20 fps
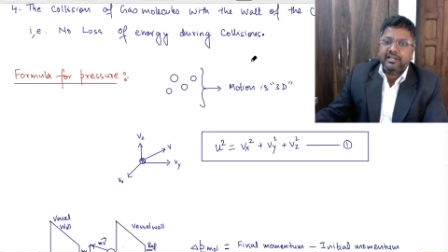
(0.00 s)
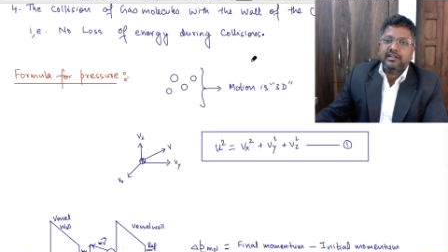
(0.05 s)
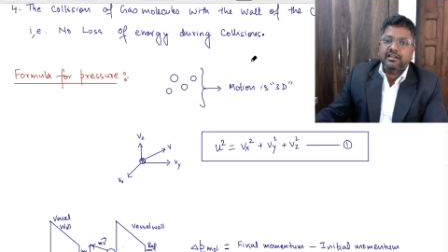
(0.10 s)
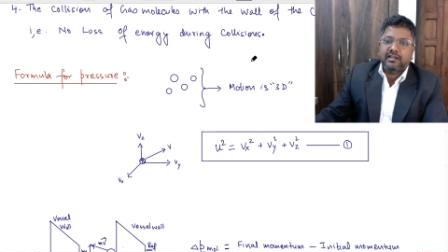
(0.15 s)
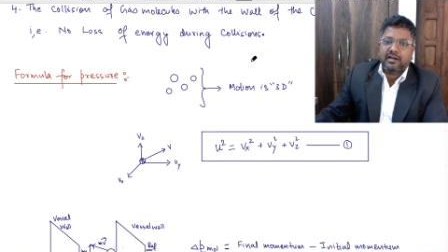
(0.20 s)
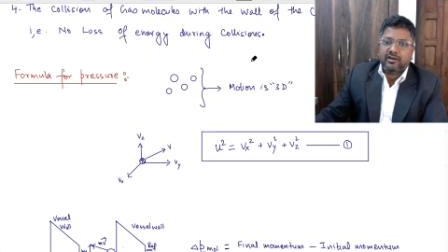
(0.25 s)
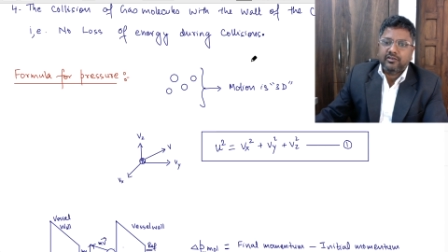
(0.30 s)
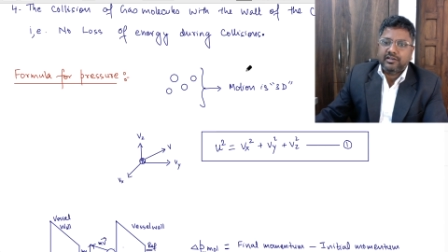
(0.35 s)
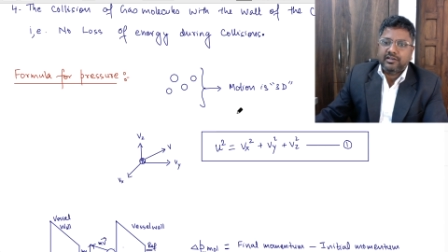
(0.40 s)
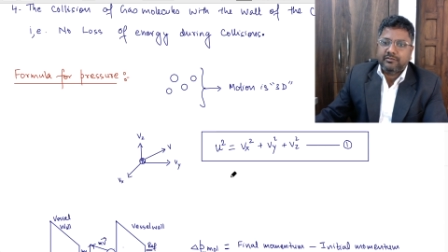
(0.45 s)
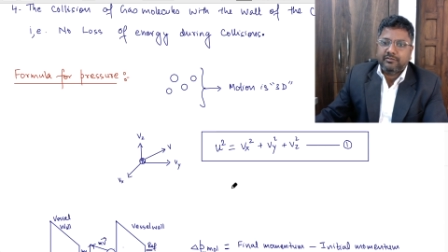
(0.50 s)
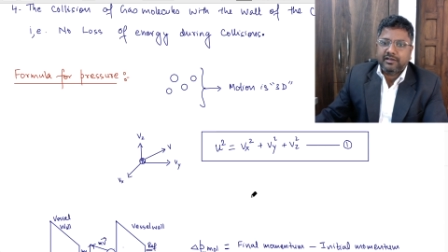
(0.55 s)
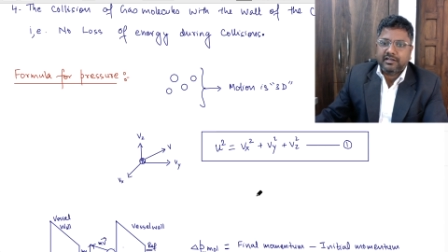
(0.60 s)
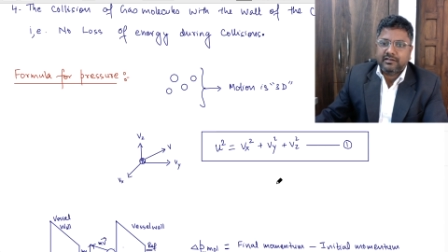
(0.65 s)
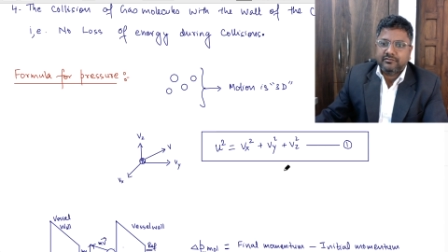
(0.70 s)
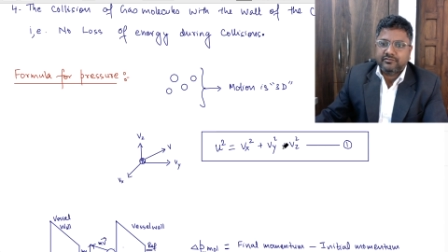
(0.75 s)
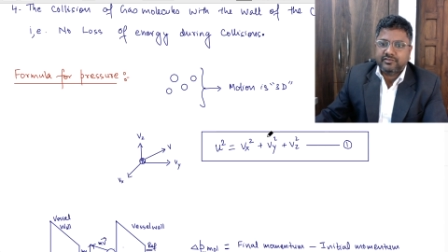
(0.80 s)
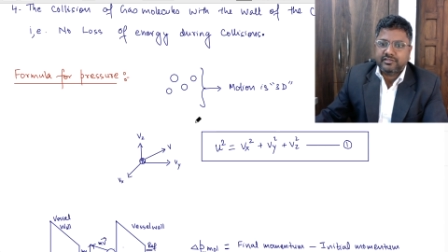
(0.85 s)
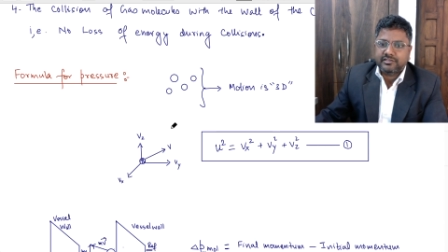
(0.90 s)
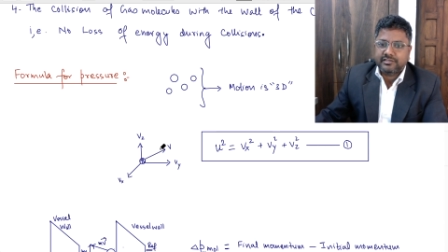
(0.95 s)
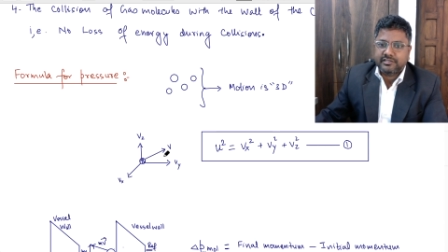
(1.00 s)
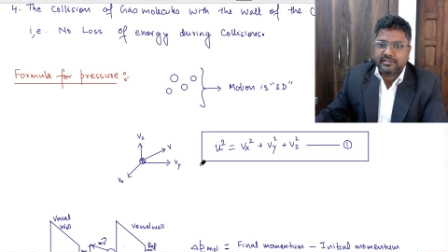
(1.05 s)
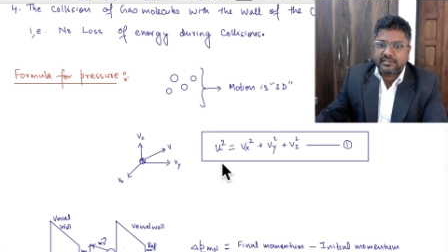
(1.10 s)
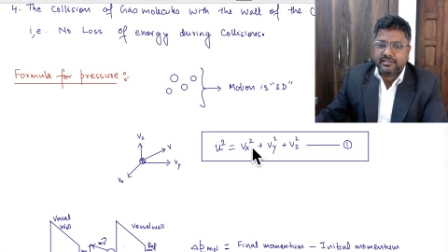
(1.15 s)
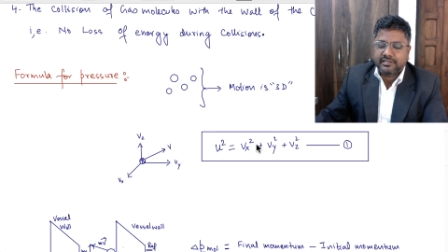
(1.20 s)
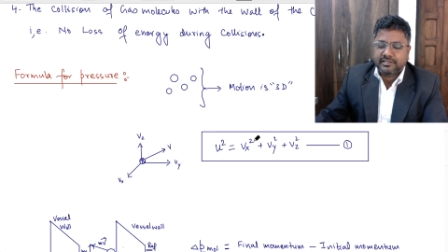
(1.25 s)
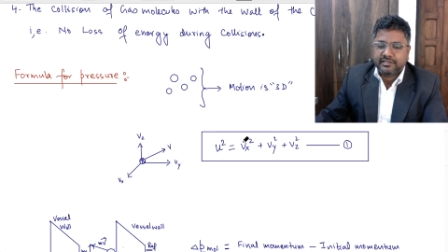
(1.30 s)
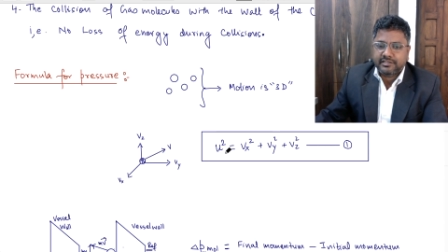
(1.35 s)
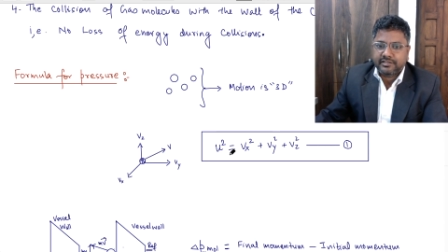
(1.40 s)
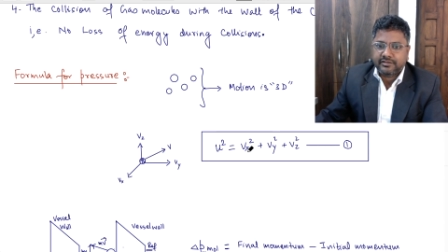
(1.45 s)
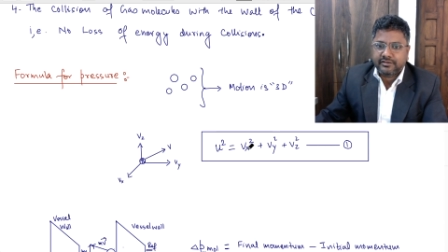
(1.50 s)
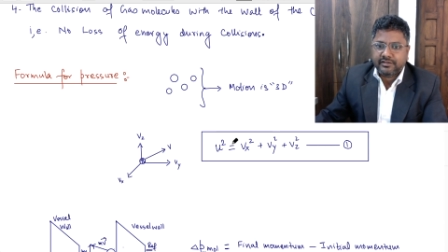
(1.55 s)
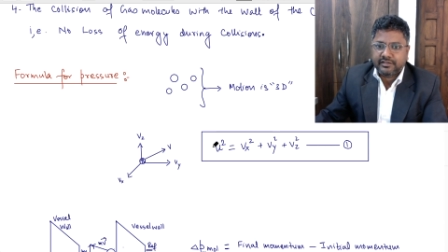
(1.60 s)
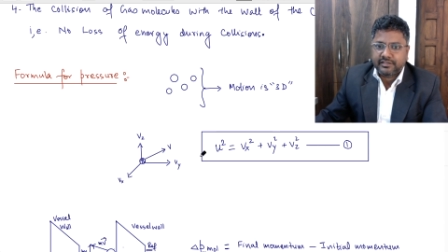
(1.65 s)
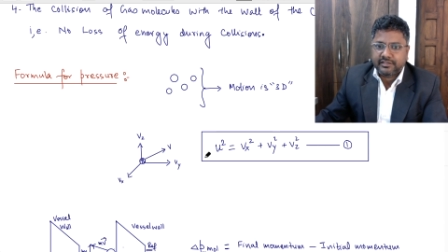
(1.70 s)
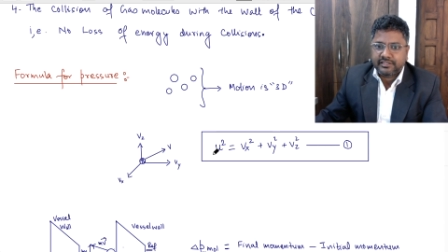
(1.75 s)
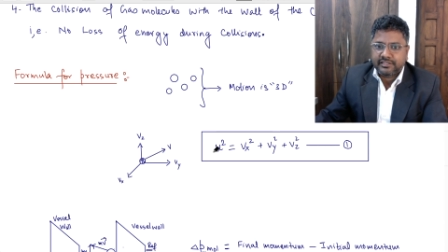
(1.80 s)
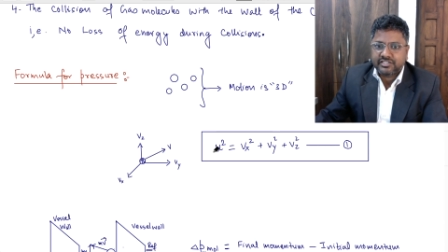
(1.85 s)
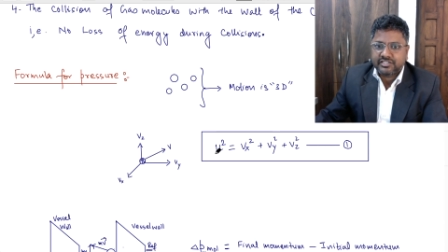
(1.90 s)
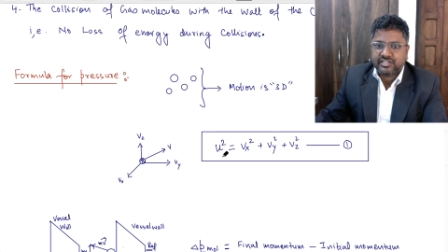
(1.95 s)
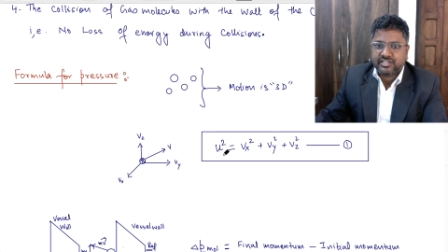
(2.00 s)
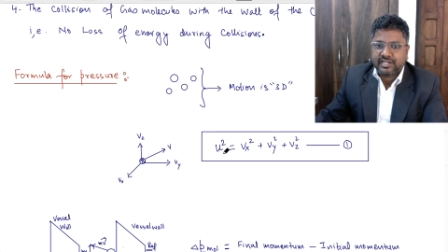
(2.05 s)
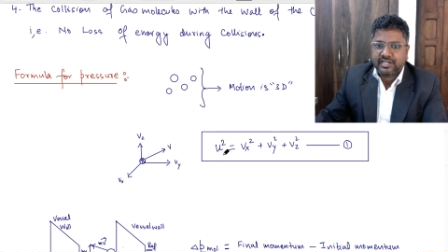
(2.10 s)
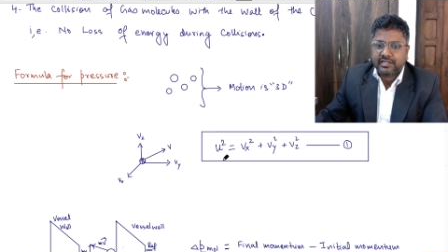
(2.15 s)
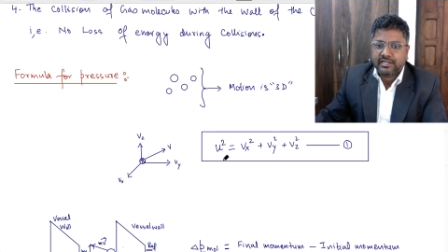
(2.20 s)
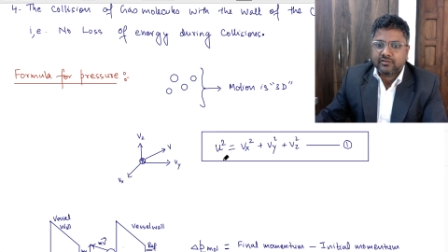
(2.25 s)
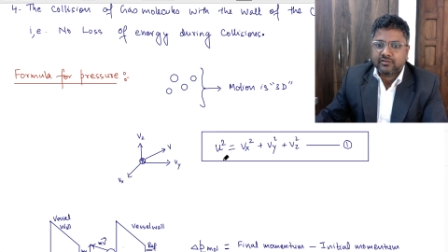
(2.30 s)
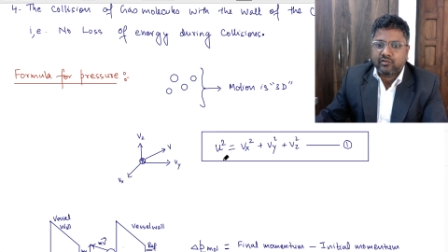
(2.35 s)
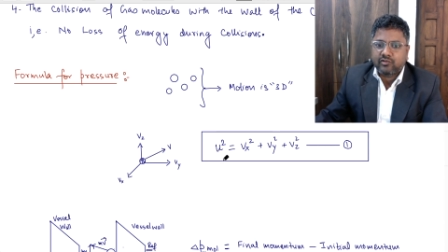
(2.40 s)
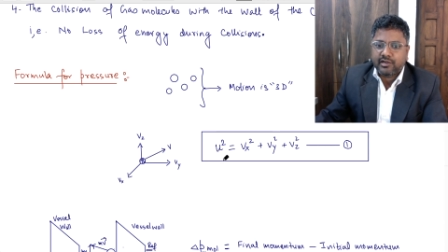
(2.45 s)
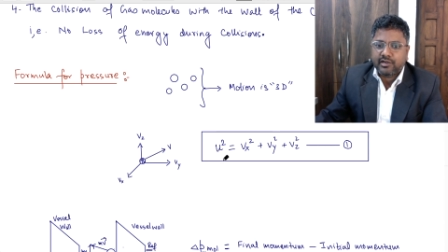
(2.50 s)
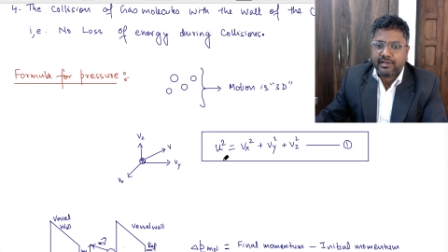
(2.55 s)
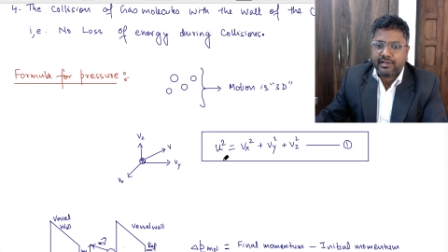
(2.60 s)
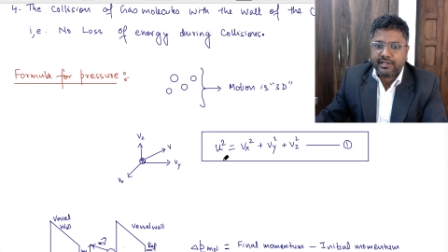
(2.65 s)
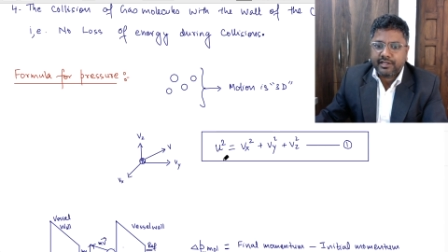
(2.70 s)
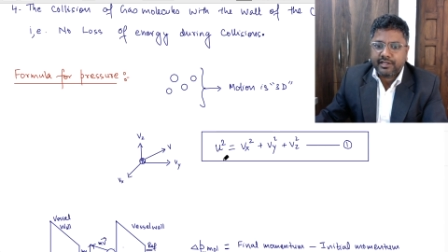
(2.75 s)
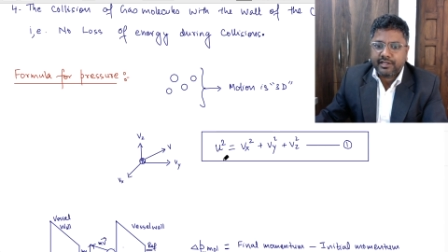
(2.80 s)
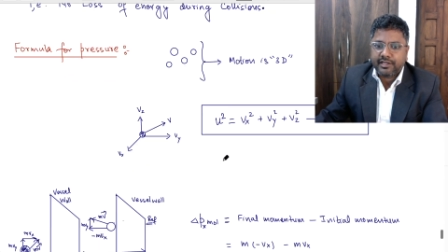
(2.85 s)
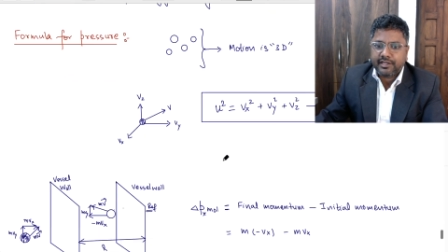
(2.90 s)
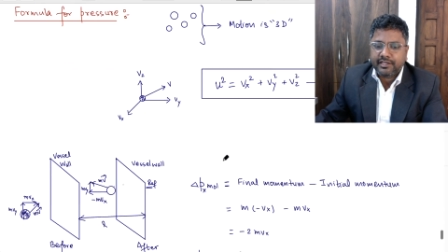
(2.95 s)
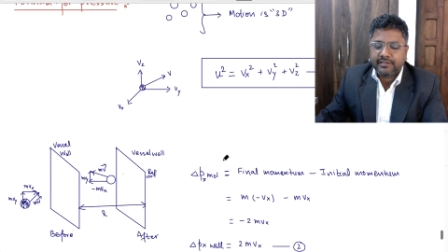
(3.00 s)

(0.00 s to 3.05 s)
Now it becomes scalar quantity.